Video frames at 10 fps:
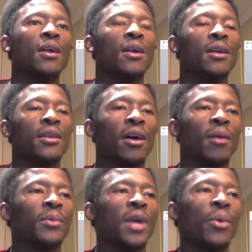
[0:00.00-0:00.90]

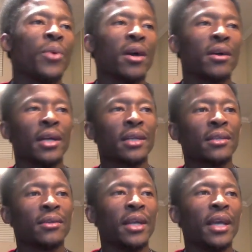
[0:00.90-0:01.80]
Yep, now we are connected
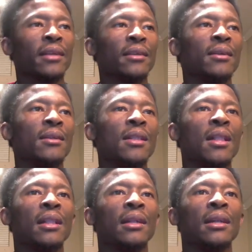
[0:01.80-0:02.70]
on it.
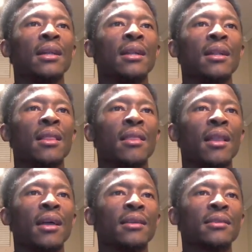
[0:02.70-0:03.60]

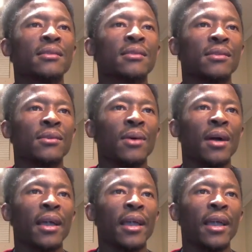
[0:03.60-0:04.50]
Let's go
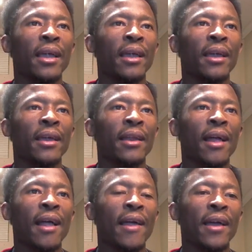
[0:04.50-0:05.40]
ahead
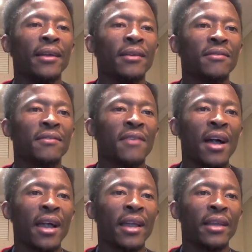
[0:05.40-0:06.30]
and
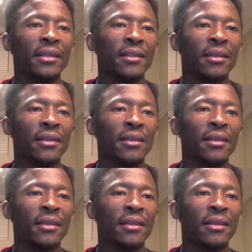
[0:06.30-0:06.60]
find